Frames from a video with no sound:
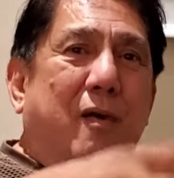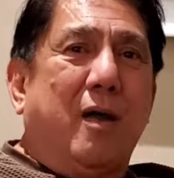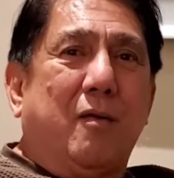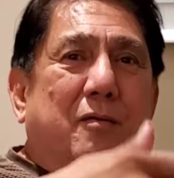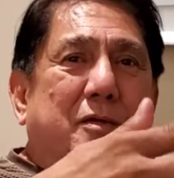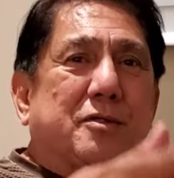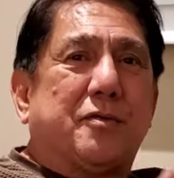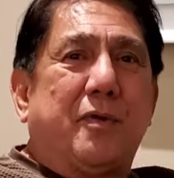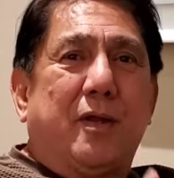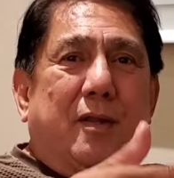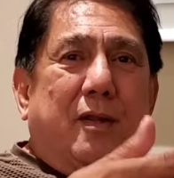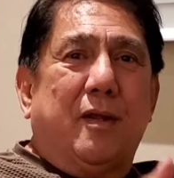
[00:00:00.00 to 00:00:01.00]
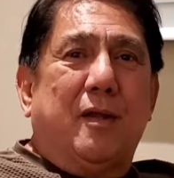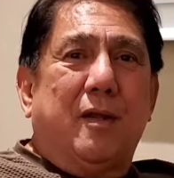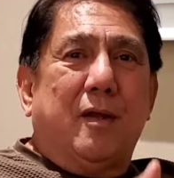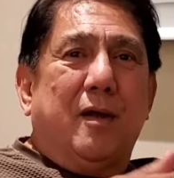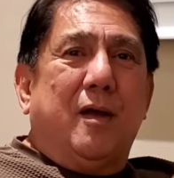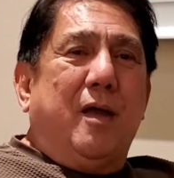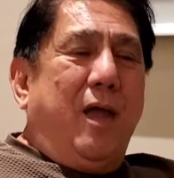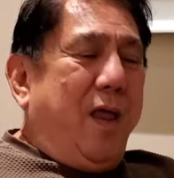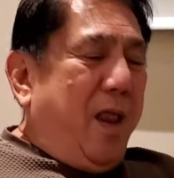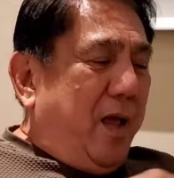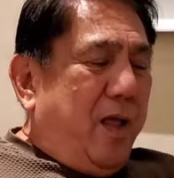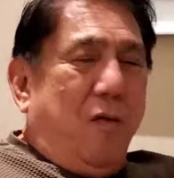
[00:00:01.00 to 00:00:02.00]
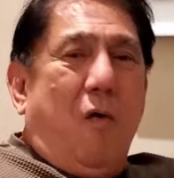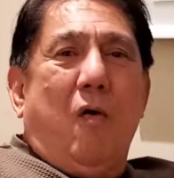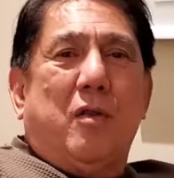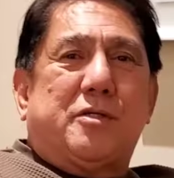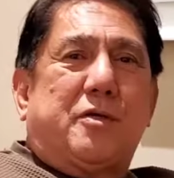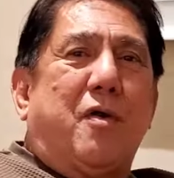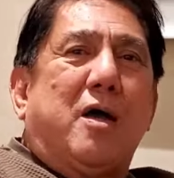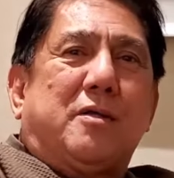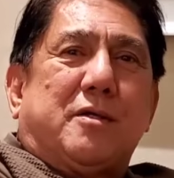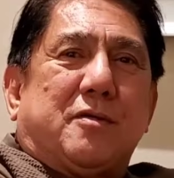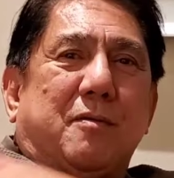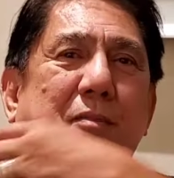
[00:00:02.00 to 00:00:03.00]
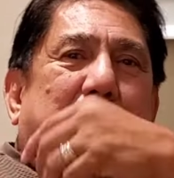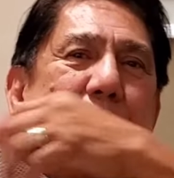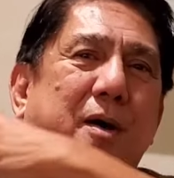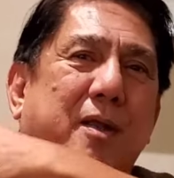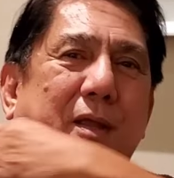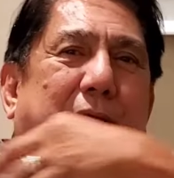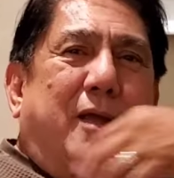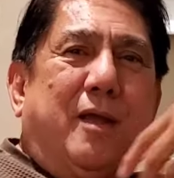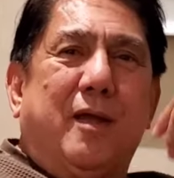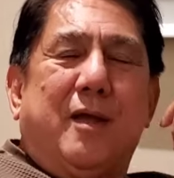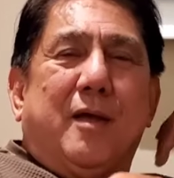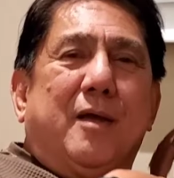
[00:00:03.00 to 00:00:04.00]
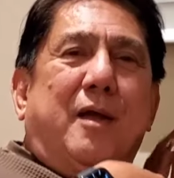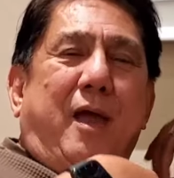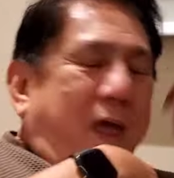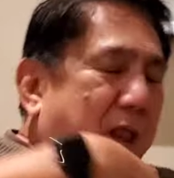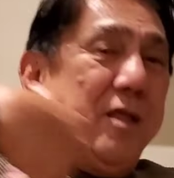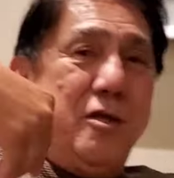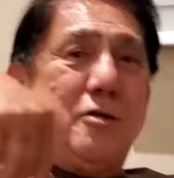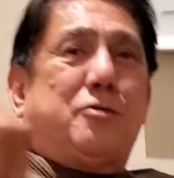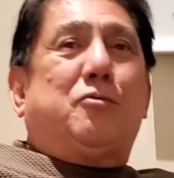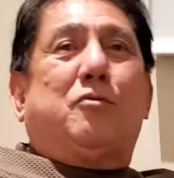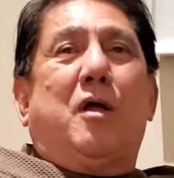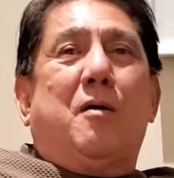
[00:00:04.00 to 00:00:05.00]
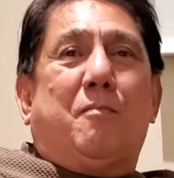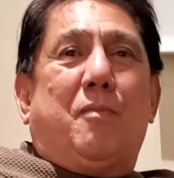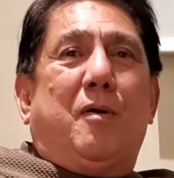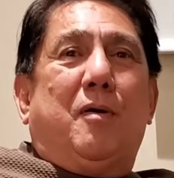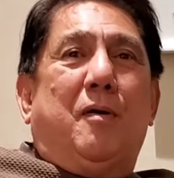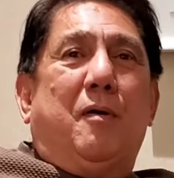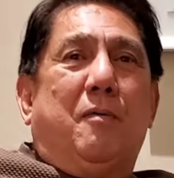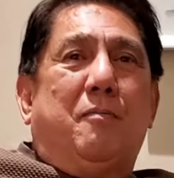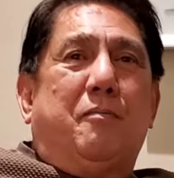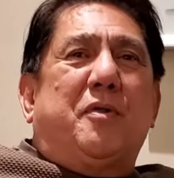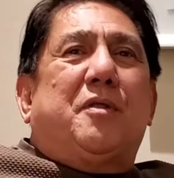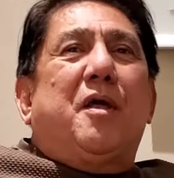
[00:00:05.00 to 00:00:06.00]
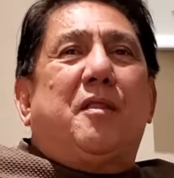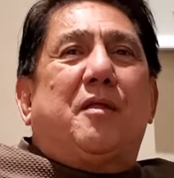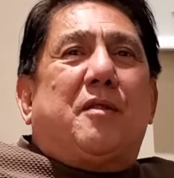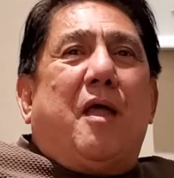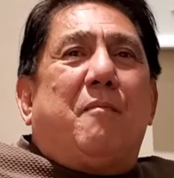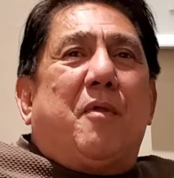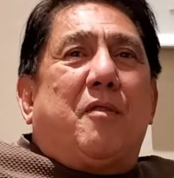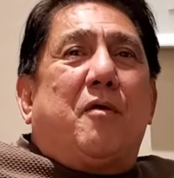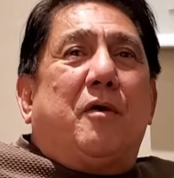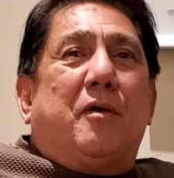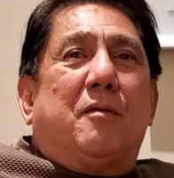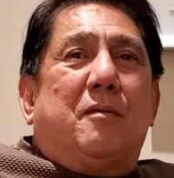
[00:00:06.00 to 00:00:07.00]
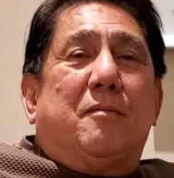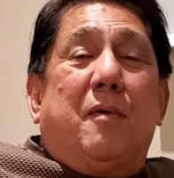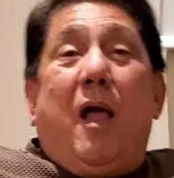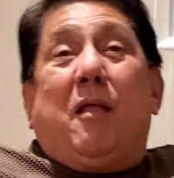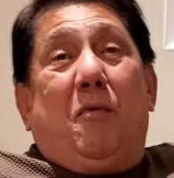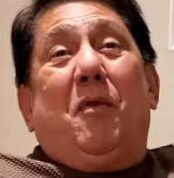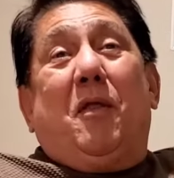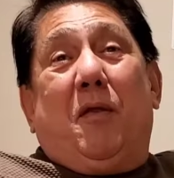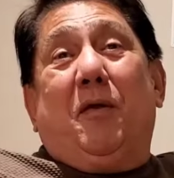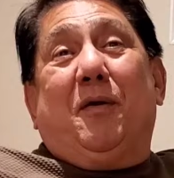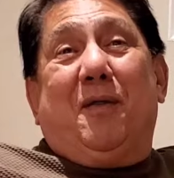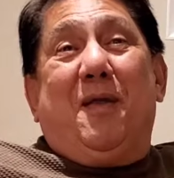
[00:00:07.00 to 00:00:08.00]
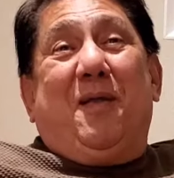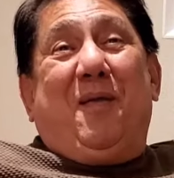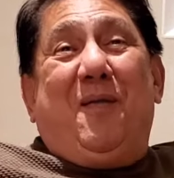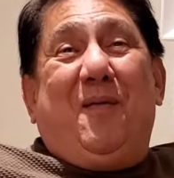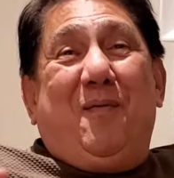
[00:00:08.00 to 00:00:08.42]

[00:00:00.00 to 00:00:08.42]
right on the street, and I got all the scratches on my body, oh. and I just stood up, pretended I'm not hurt, but actually hurting